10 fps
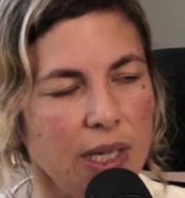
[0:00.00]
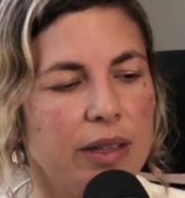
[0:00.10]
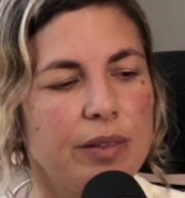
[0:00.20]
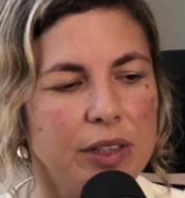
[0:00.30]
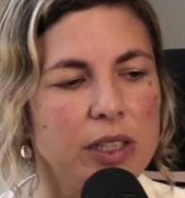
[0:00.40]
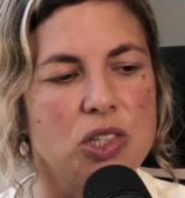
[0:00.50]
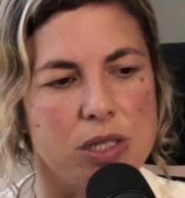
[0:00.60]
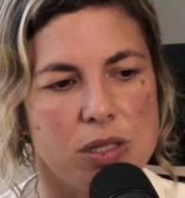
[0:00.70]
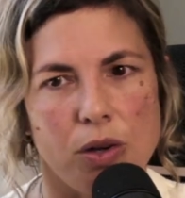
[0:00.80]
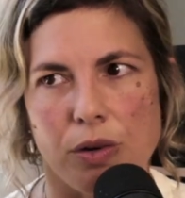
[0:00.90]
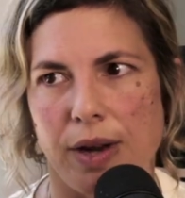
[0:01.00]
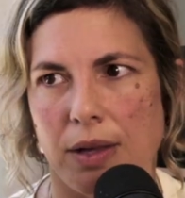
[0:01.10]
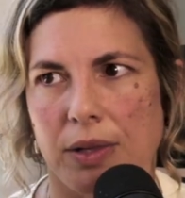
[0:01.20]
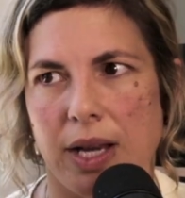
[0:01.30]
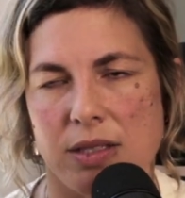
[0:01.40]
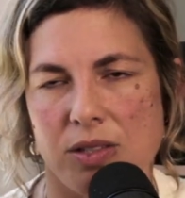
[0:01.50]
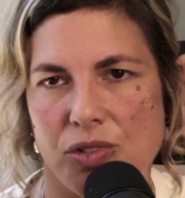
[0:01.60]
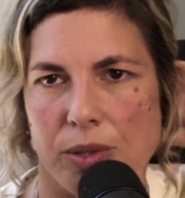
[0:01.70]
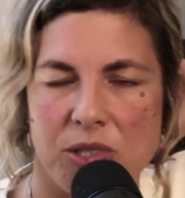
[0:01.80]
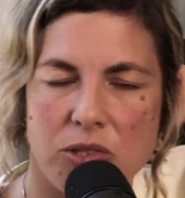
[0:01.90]
in the villages around the Gaza
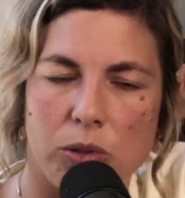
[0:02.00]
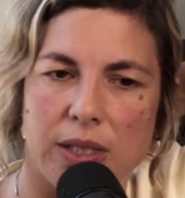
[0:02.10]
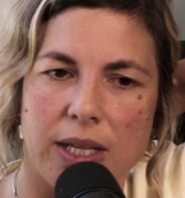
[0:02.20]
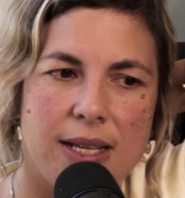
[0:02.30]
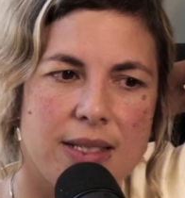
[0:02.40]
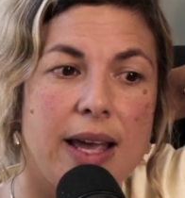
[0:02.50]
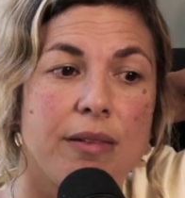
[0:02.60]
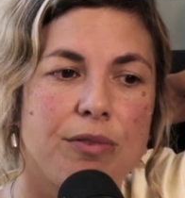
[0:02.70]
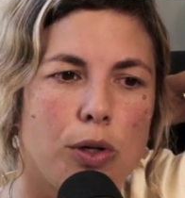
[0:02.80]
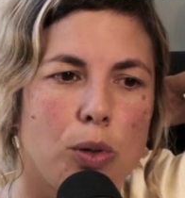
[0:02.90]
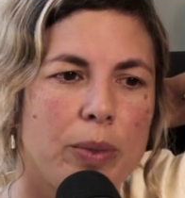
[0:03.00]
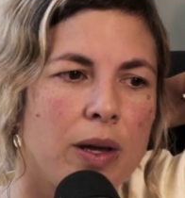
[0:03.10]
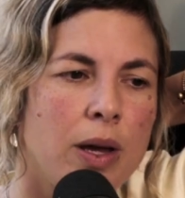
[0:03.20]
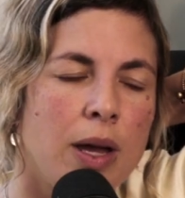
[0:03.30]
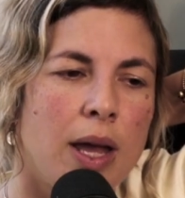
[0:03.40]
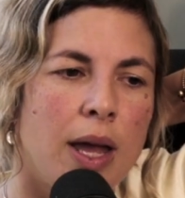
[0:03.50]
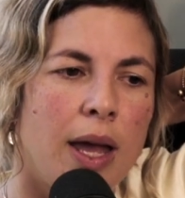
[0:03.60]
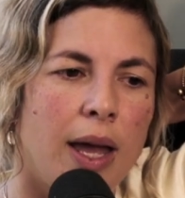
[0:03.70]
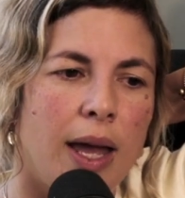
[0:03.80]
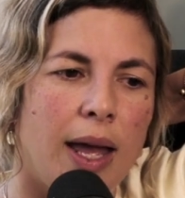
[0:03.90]
Strip. It's called the Gaza Envelope.
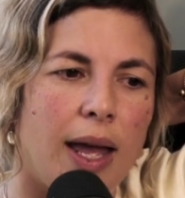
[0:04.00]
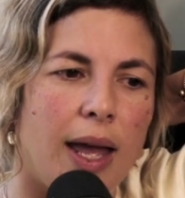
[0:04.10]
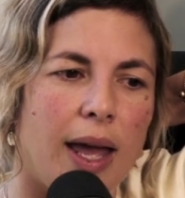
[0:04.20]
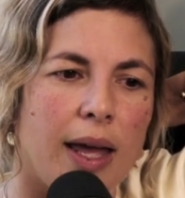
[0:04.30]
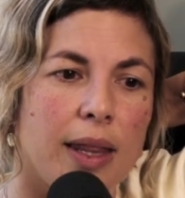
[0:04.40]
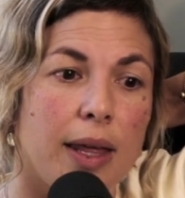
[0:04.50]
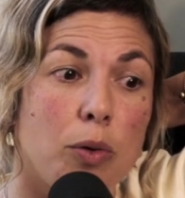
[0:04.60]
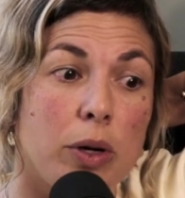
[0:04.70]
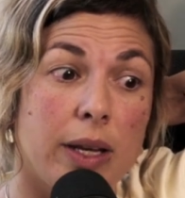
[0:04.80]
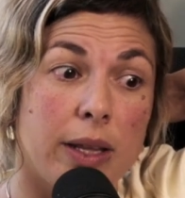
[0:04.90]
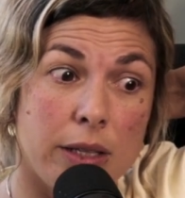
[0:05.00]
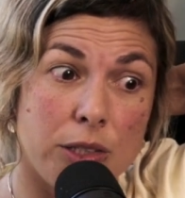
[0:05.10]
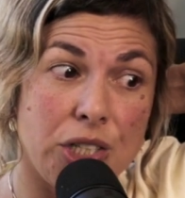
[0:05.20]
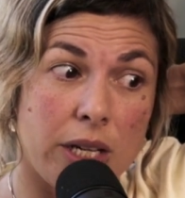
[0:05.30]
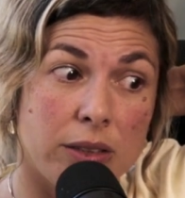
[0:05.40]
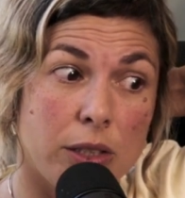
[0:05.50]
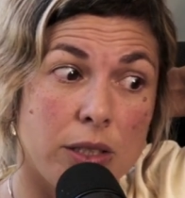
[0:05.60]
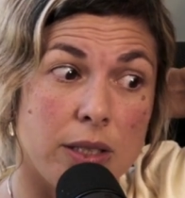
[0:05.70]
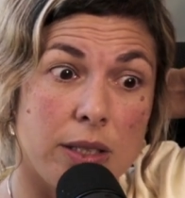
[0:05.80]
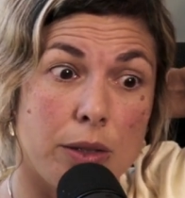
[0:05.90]
They were in their
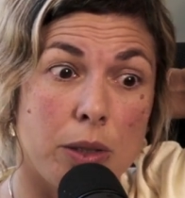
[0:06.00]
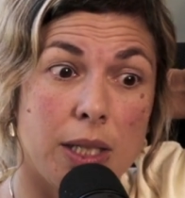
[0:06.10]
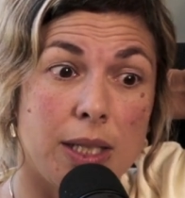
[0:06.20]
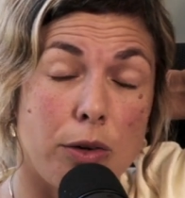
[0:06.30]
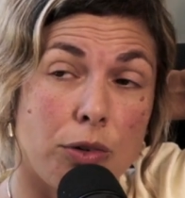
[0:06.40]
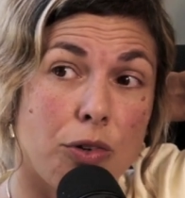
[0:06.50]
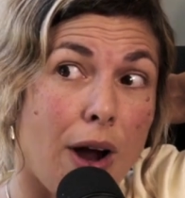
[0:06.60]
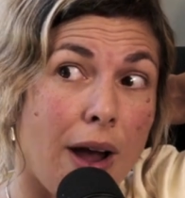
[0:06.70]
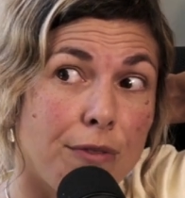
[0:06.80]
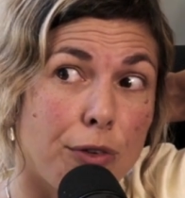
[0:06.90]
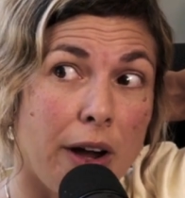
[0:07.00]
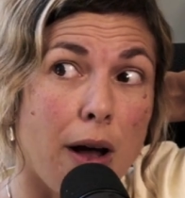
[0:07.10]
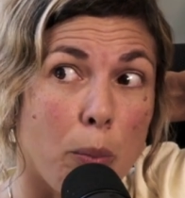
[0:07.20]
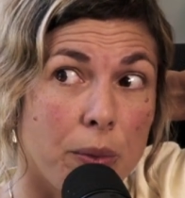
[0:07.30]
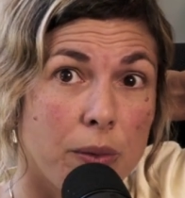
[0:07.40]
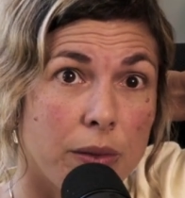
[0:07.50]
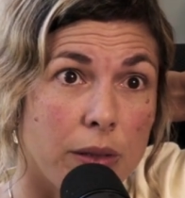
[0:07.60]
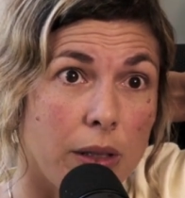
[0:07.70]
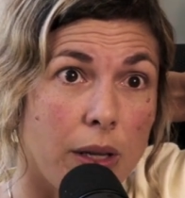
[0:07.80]
shelters and they were crying for help. They're